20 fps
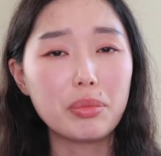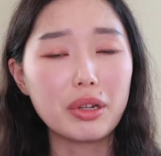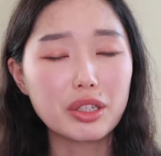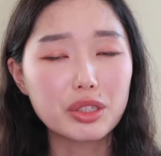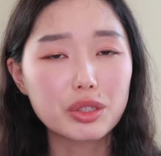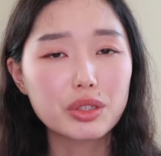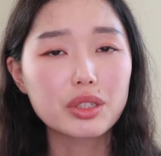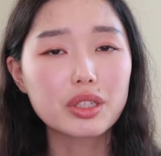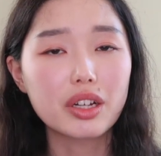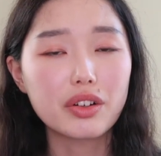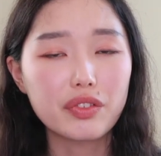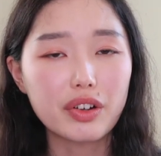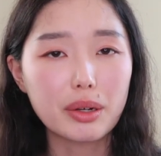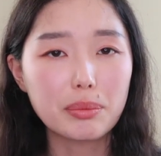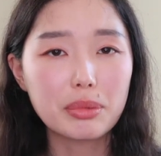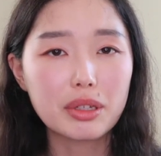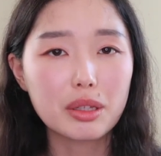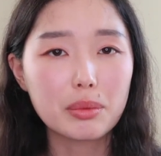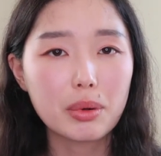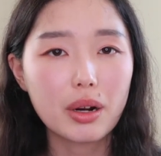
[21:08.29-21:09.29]
beat yourself
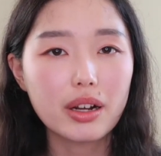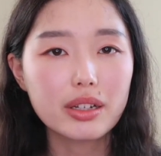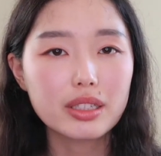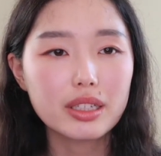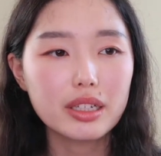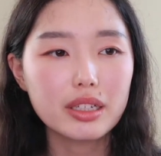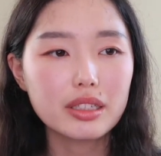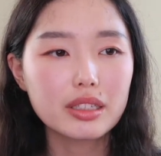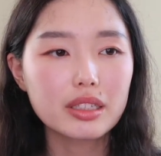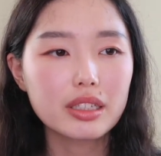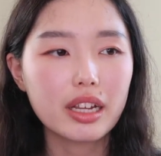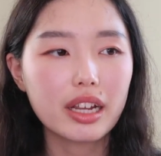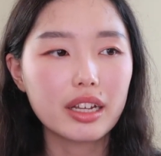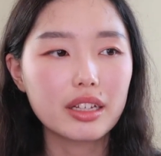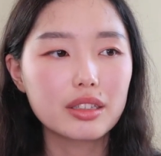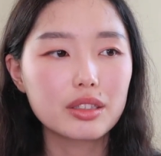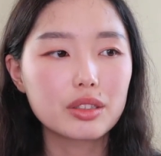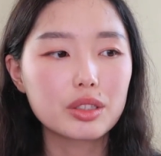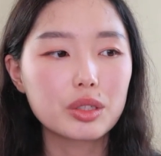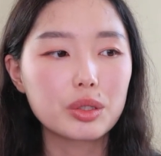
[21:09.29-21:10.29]
up in the process
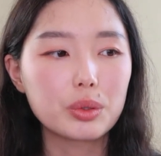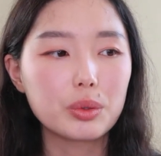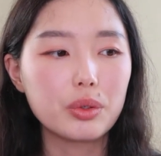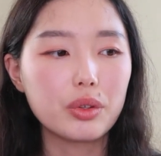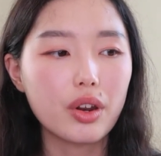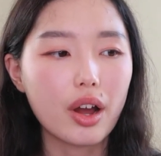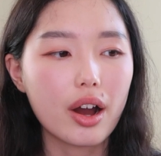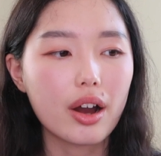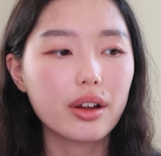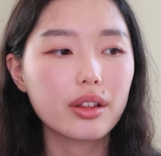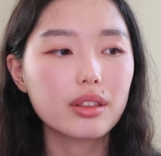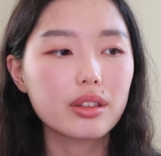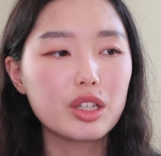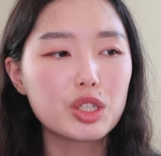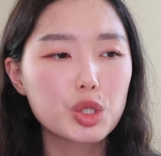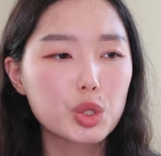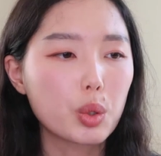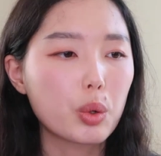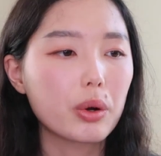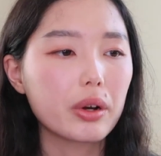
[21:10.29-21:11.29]
and to not not
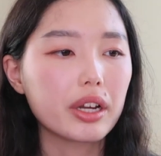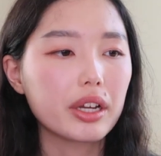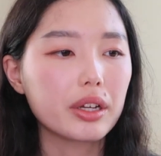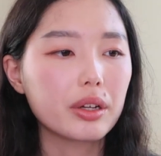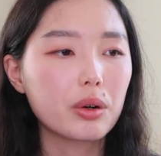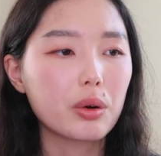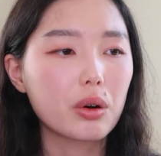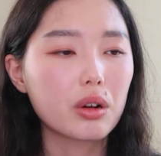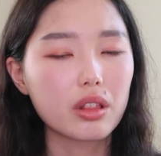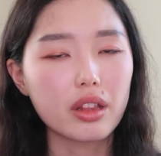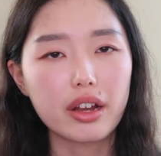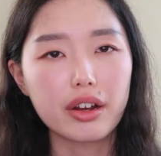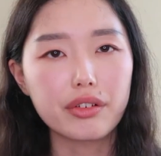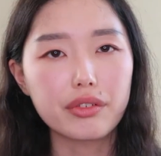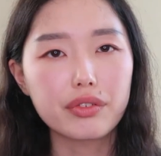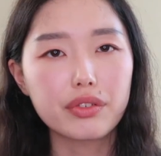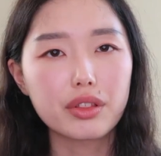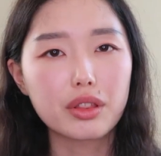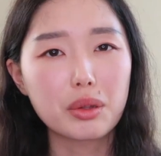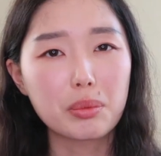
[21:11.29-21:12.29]
enjoy or
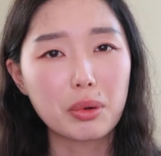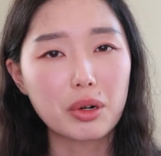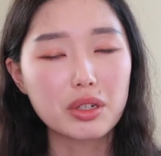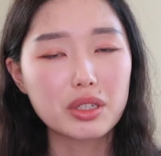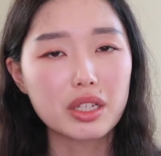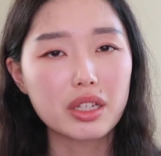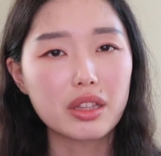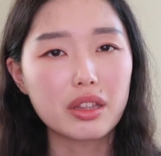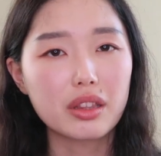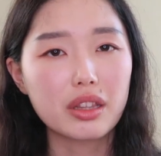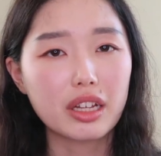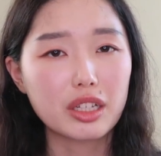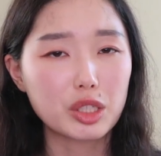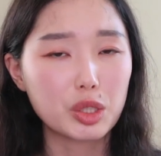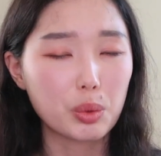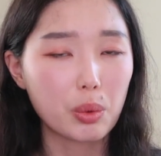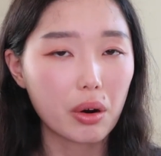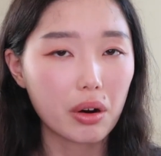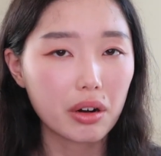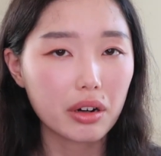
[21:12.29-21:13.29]
love the person
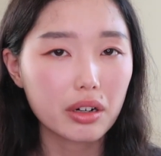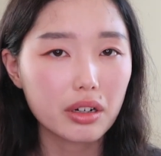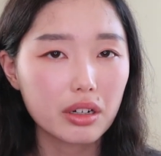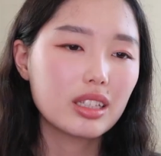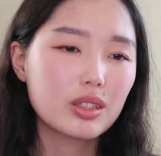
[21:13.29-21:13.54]
that you are.